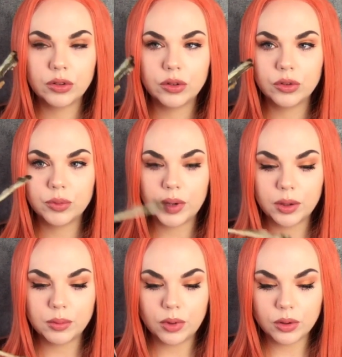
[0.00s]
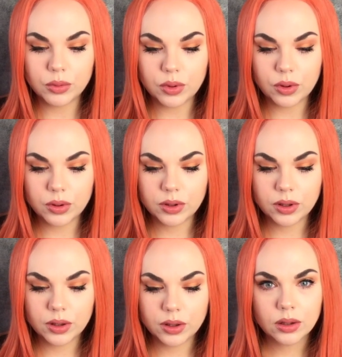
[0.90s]
to use my mugwort,
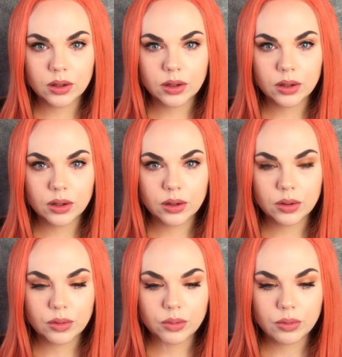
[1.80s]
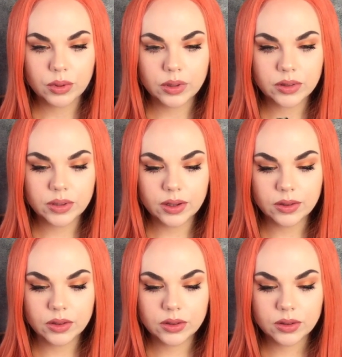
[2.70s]
which
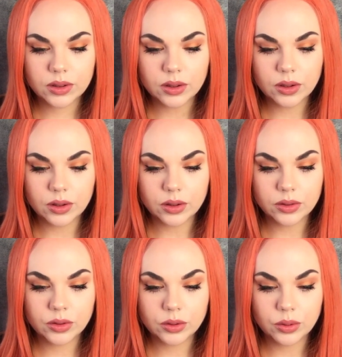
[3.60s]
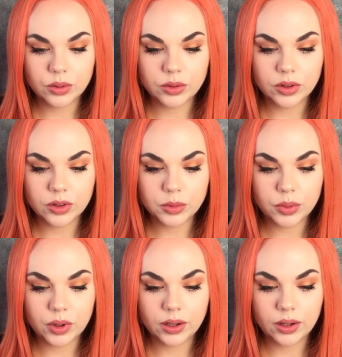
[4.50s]
is uh, to just
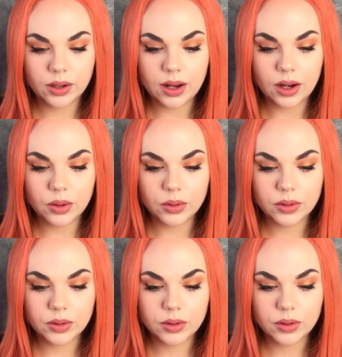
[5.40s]
bring out